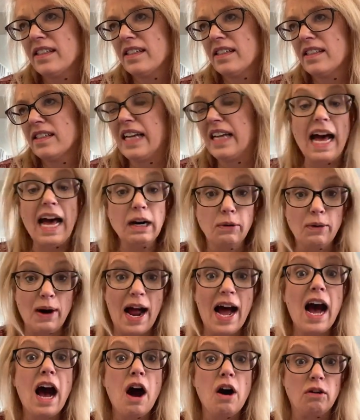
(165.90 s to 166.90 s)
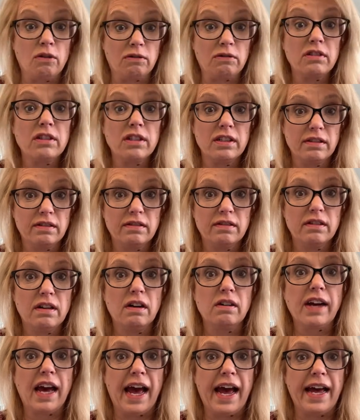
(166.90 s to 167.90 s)
got around.
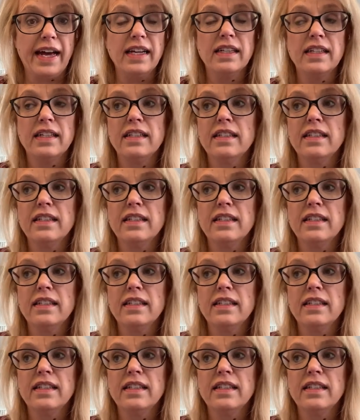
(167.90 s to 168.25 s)
Okay,